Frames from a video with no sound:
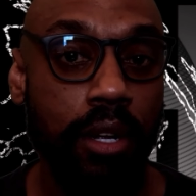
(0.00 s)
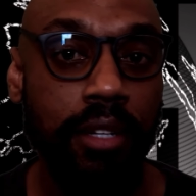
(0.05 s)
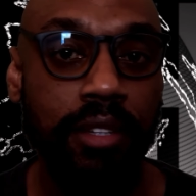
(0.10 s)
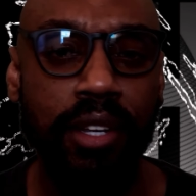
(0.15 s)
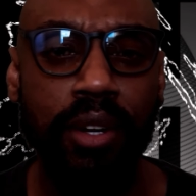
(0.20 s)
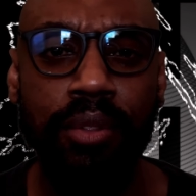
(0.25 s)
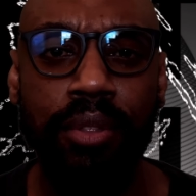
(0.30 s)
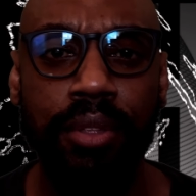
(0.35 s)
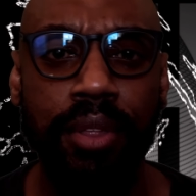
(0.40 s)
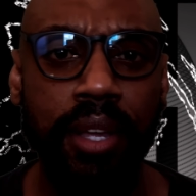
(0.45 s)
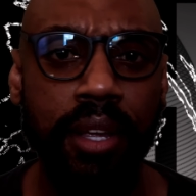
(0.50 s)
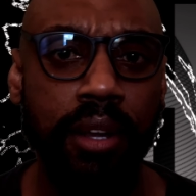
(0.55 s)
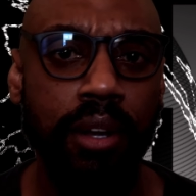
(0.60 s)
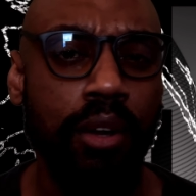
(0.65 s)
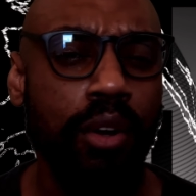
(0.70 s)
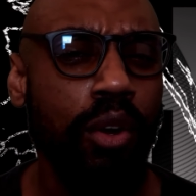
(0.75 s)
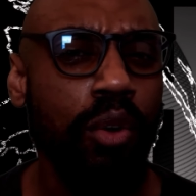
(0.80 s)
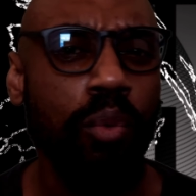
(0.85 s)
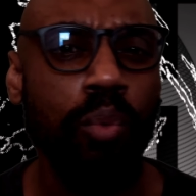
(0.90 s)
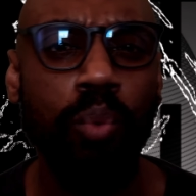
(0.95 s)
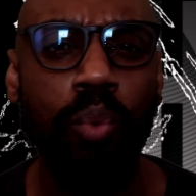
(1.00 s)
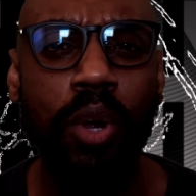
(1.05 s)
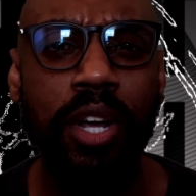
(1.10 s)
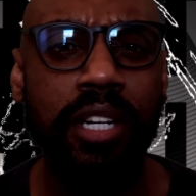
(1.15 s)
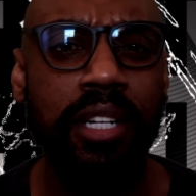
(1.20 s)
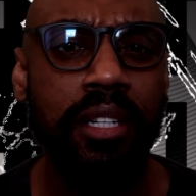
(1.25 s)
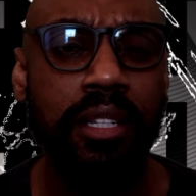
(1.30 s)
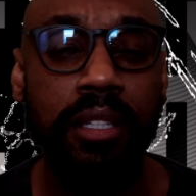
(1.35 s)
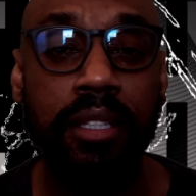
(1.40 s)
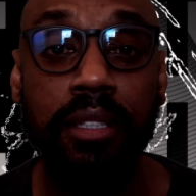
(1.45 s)
They're there,
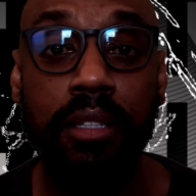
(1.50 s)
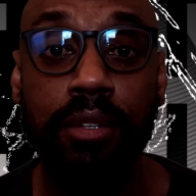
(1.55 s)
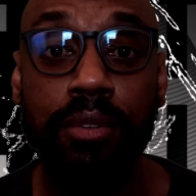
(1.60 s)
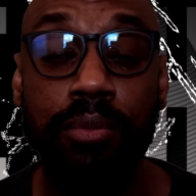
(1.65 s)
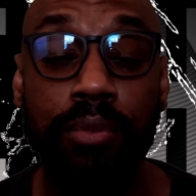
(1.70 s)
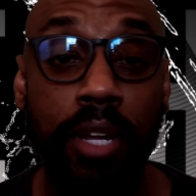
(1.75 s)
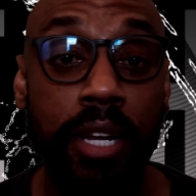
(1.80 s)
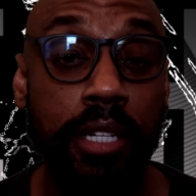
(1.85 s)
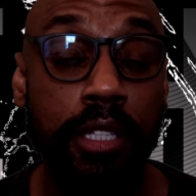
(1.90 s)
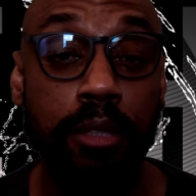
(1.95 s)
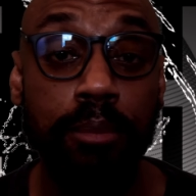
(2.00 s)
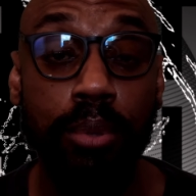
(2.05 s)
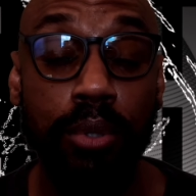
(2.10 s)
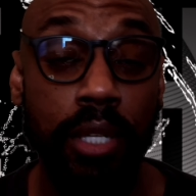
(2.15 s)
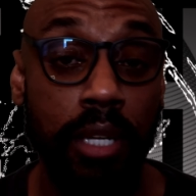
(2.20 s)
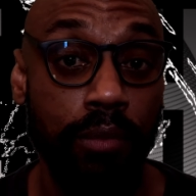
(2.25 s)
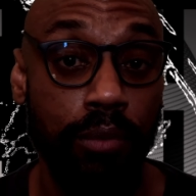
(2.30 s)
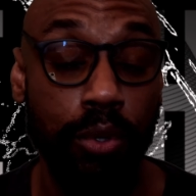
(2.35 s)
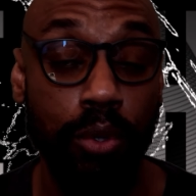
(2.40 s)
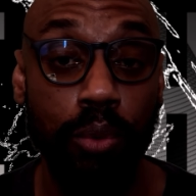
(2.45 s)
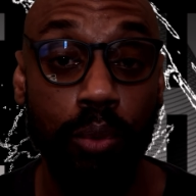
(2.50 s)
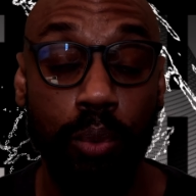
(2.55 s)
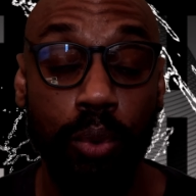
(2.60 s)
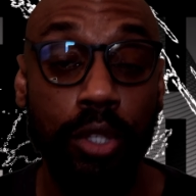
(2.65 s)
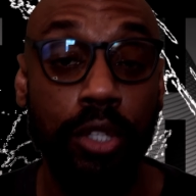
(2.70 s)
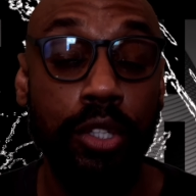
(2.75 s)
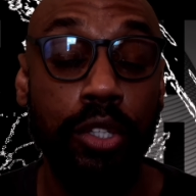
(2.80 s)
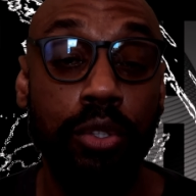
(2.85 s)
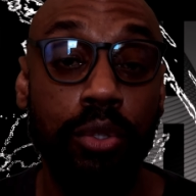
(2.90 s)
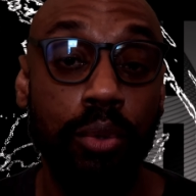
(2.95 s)
readily available, if you
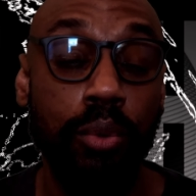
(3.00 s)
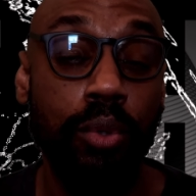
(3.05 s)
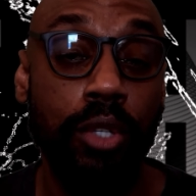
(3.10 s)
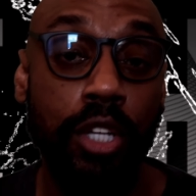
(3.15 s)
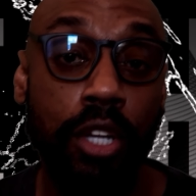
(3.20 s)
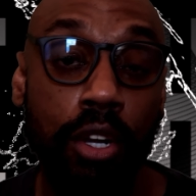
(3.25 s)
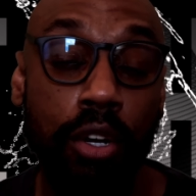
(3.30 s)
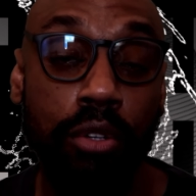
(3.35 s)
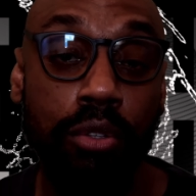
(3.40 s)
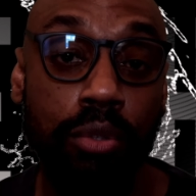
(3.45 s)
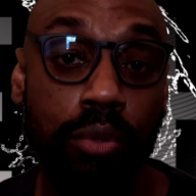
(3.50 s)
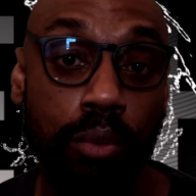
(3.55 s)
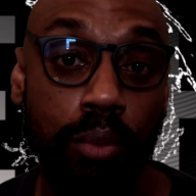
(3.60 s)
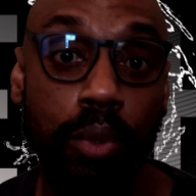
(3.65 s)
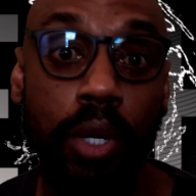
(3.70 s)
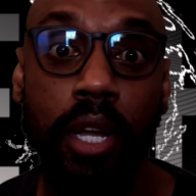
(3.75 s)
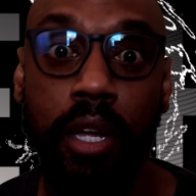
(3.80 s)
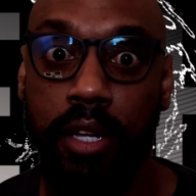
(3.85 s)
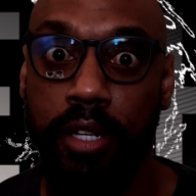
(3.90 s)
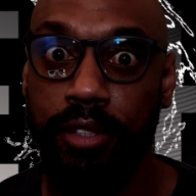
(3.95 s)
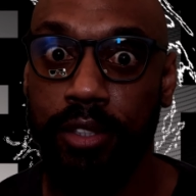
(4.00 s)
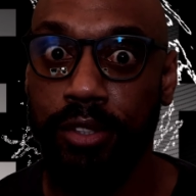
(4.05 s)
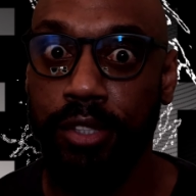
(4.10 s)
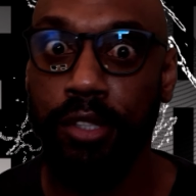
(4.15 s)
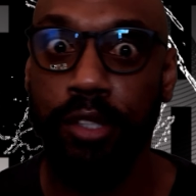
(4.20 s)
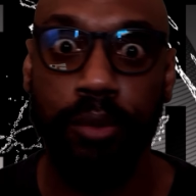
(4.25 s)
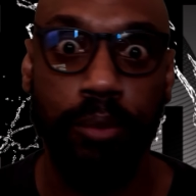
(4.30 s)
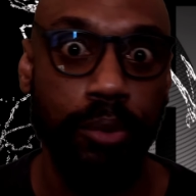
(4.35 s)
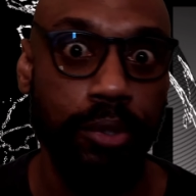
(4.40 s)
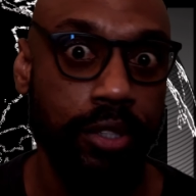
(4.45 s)
really do care to
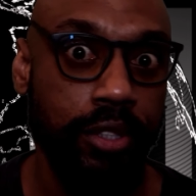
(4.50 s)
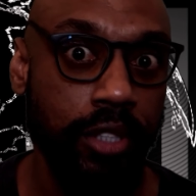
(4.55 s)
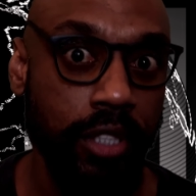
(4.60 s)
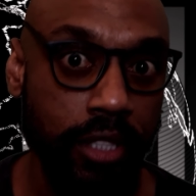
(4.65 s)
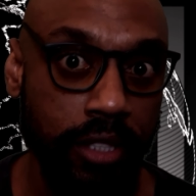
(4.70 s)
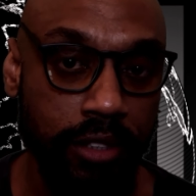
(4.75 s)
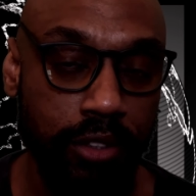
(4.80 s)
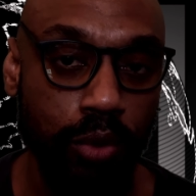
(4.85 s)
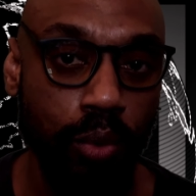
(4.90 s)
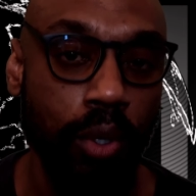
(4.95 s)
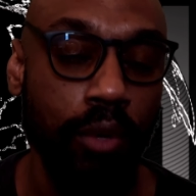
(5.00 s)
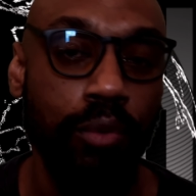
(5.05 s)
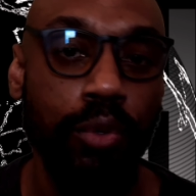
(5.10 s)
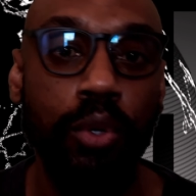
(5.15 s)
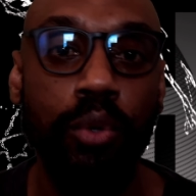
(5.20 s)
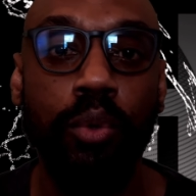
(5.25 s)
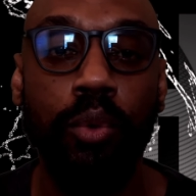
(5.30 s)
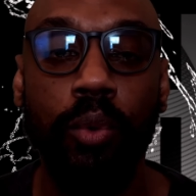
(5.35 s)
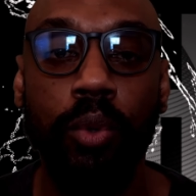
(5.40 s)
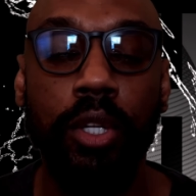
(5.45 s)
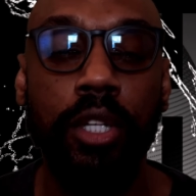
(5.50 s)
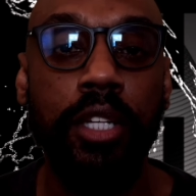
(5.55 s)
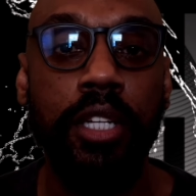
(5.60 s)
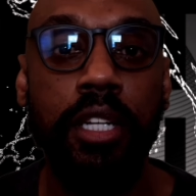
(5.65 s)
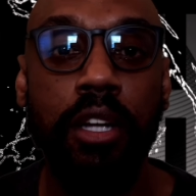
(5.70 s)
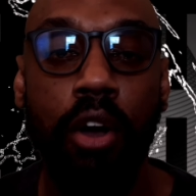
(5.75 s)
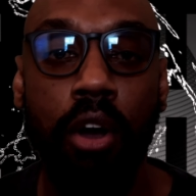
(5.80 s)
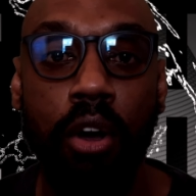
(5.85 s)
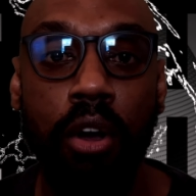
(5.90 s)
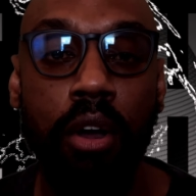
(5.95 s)
see the receipts, or if you
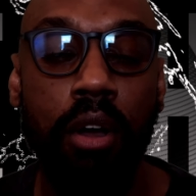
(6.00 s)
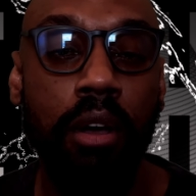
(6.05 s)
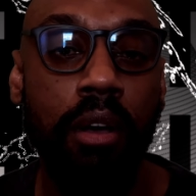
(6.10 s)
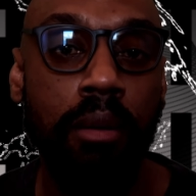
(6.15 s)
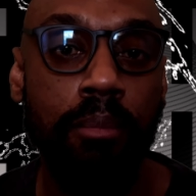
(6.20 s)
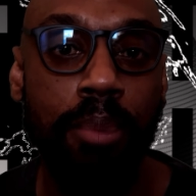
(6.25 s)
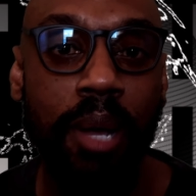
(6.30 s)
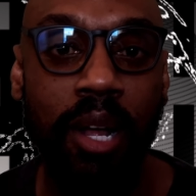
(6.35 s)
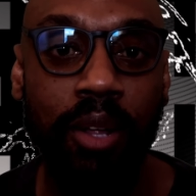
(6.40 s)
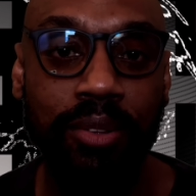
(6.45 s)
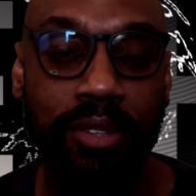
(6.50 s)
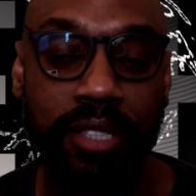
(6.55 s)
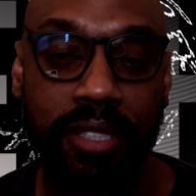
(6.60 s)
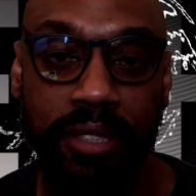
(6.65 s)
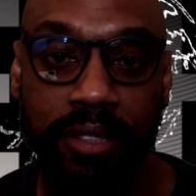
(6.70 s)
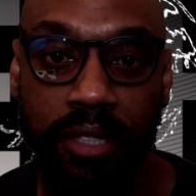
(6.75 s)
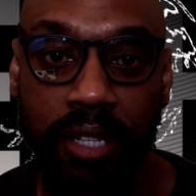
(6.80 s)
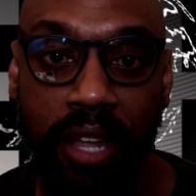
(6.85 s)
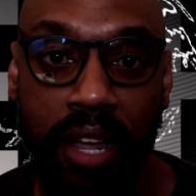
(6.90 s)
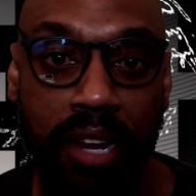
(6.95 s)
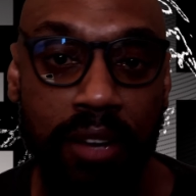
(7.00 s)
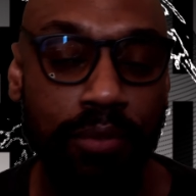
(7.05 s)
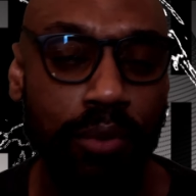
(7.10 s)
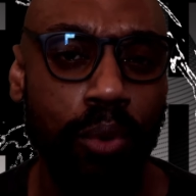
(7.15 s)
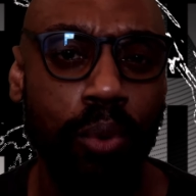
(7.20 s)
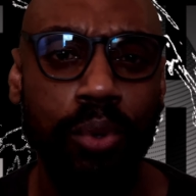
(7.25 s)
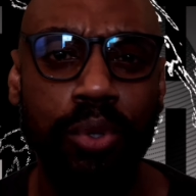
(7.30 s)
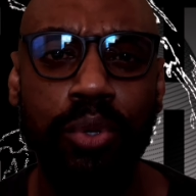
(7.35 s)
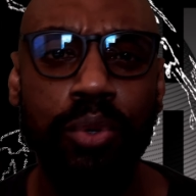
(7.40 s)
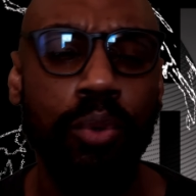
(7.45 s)
really are about this life,
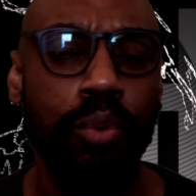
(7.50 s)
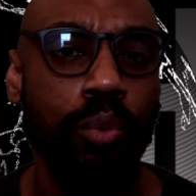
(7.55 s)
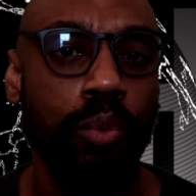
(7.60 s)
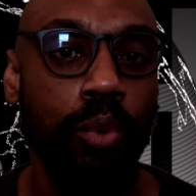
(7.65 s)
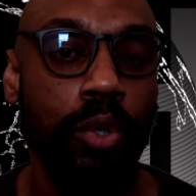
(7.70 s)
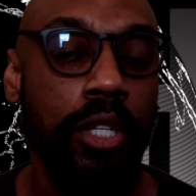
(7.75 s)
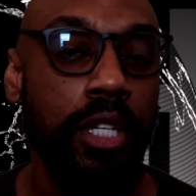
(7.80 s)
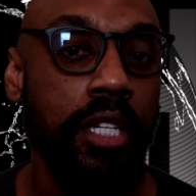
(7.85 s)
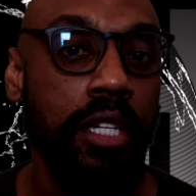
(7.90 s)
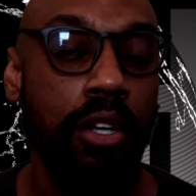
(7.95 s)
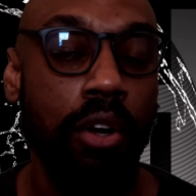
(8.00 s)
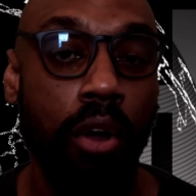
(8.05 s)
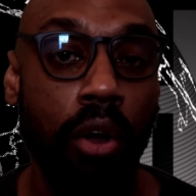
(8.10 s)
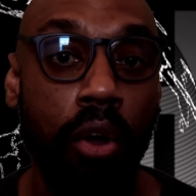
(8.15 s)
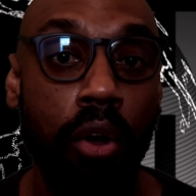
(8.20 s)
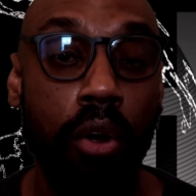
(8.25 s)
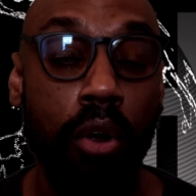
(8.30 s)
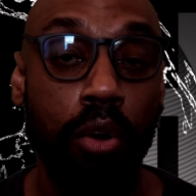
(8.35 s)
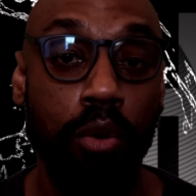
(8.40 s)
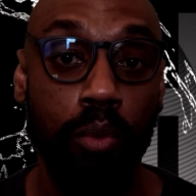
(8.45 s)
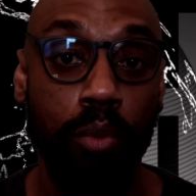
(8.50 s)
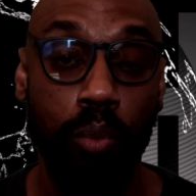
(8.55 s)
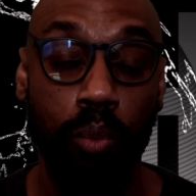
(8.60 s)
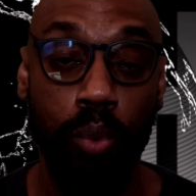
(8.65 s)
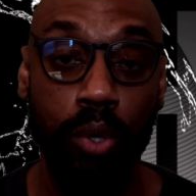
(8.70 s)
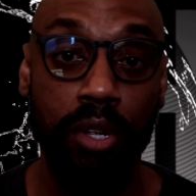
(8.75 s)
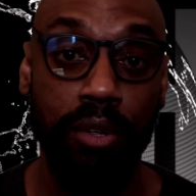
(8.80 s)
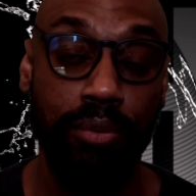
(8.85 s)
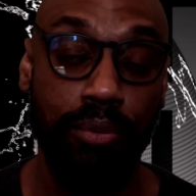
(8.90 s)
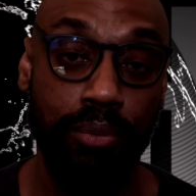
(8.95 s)
or you really are
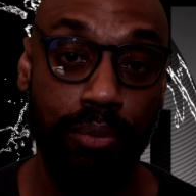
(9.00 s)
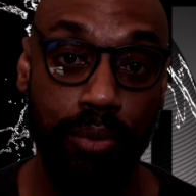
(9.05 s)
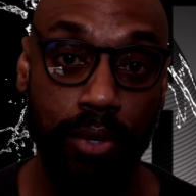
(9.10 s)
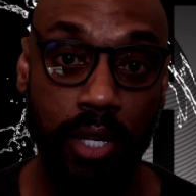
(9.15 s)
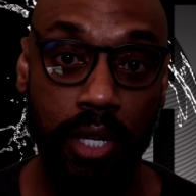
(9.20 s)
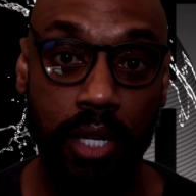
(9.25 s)
with